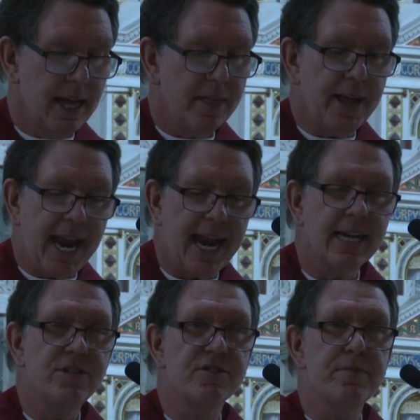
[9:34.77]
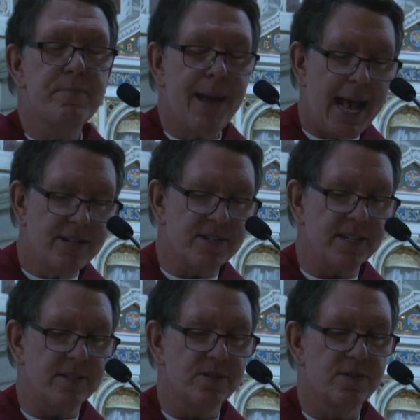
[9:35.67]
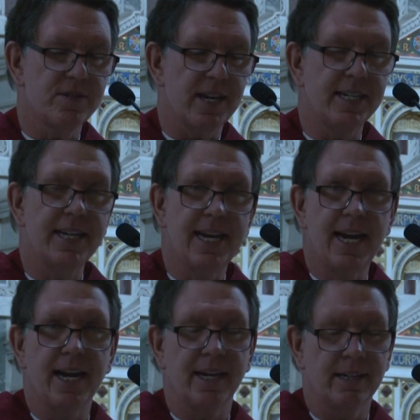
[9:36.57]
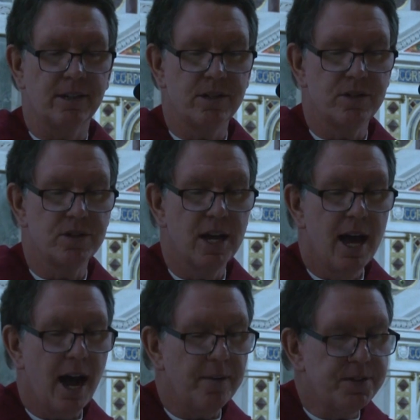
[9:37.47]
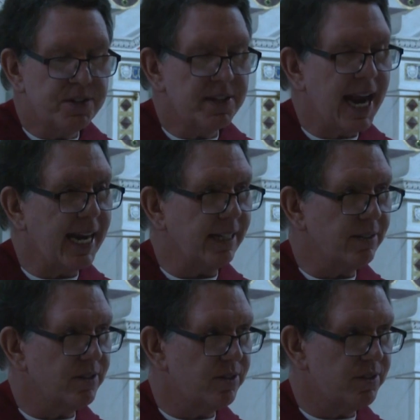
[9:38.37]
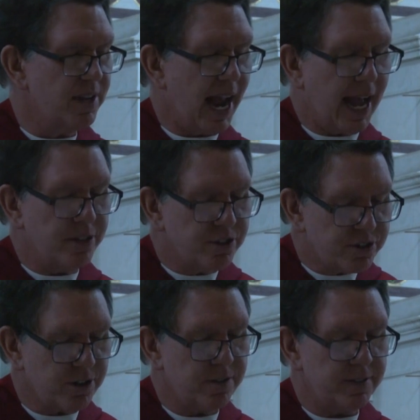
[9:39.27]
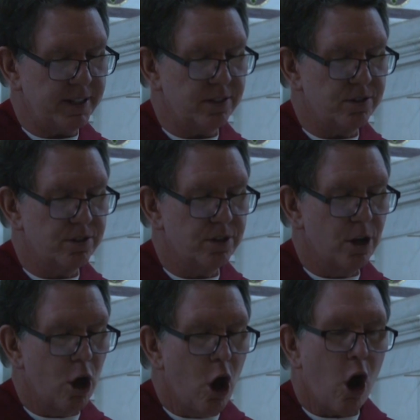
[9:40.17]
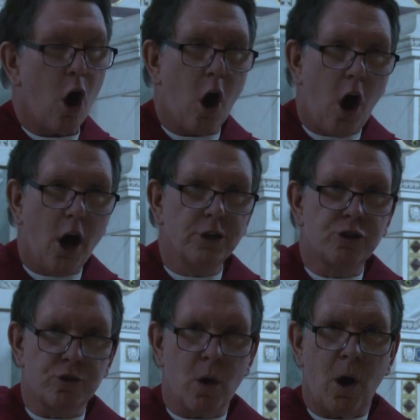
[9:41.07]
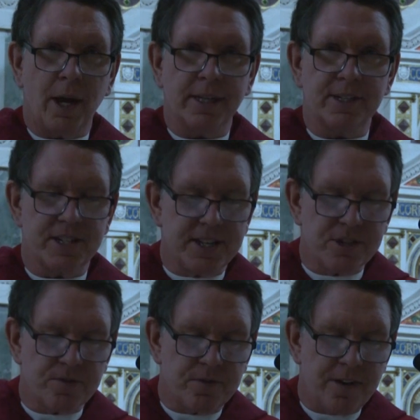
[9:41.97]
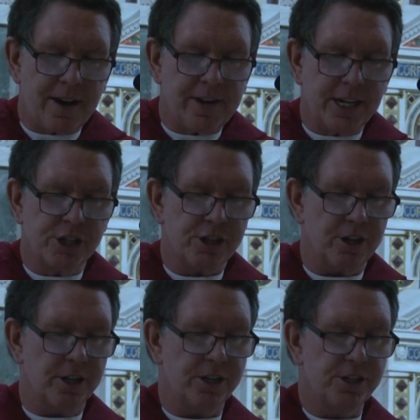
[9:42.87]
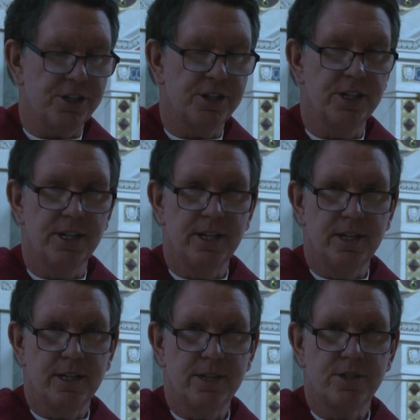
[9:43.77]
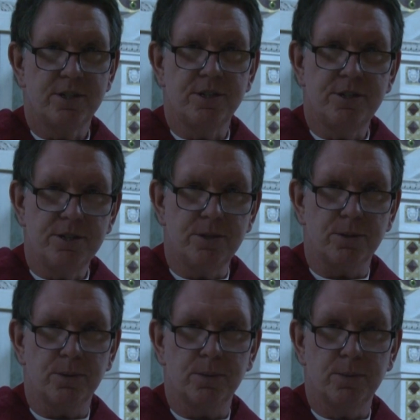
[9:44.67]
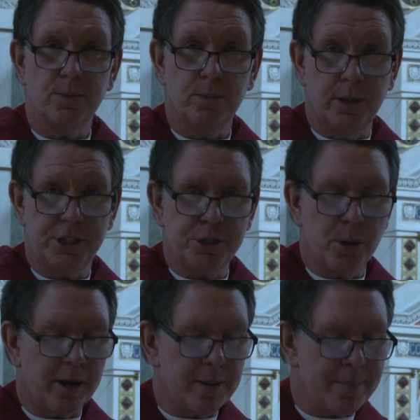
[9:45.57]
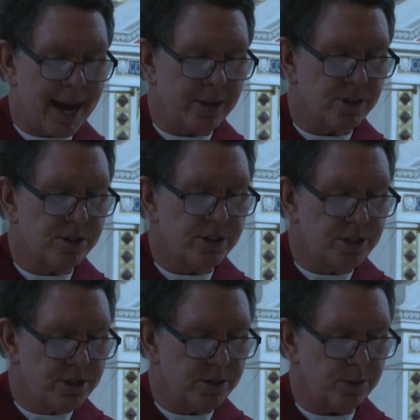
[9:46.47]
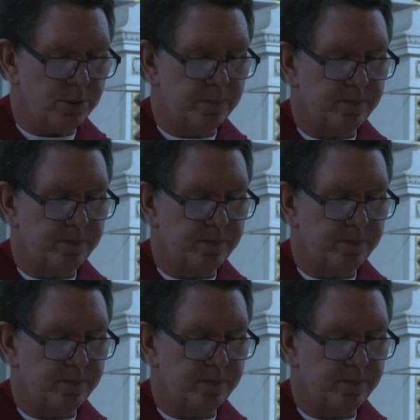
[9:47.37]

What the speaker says: The hands of peasants and kings, of saints and servants, all drawn to this very church to do what you are about to do.